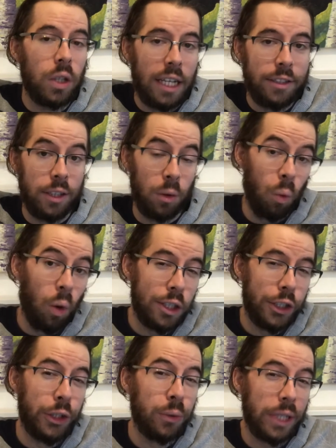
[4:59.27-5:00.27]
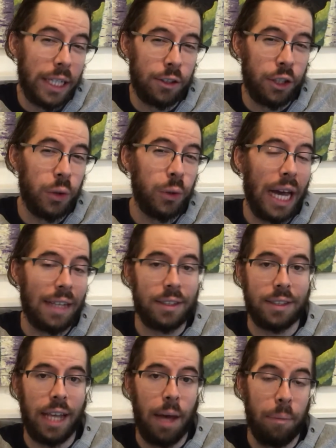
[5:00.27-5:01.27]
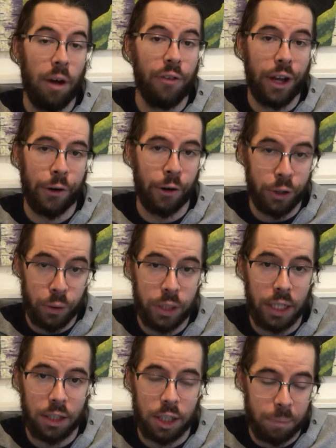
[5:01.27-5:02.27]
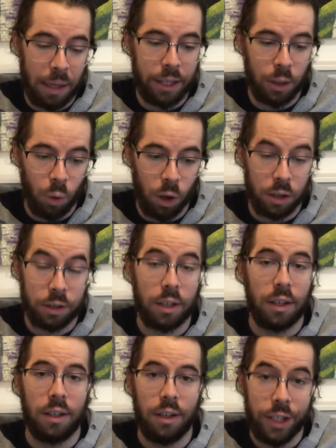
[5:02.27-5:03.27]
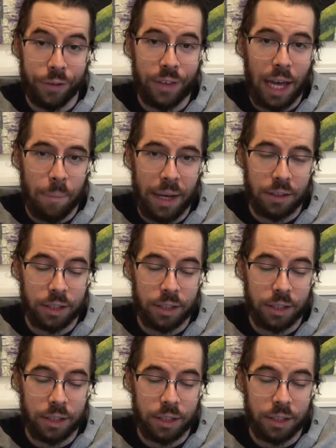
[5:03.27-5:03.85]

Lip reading: lesson once you get to that step of introducing the spelling words, if that makes